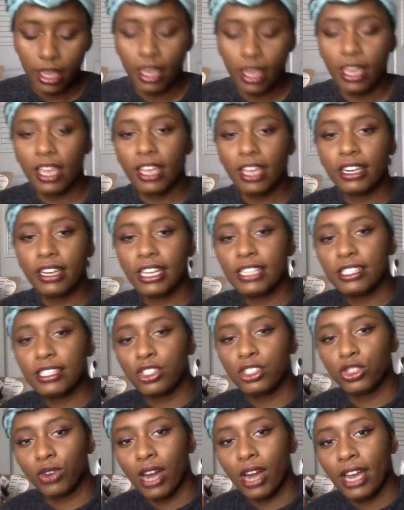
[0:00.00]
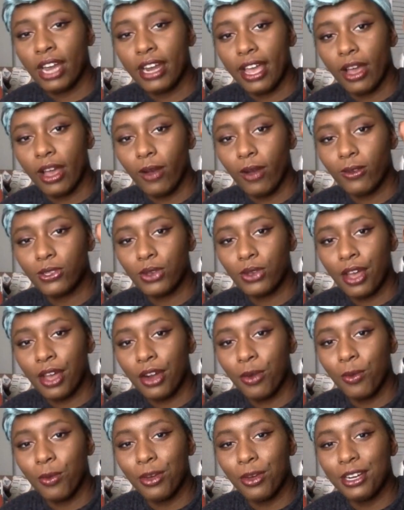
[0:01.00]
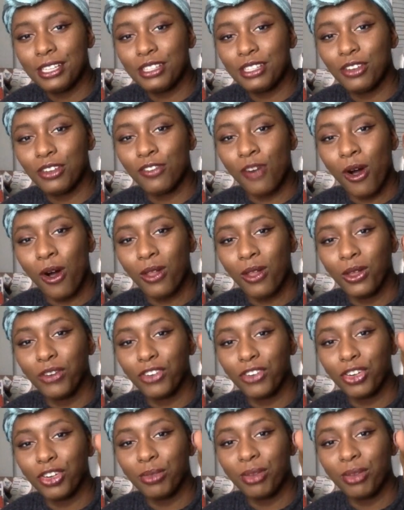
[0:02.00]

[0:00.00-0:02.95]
And it's dried out, so I don't want it to fall over,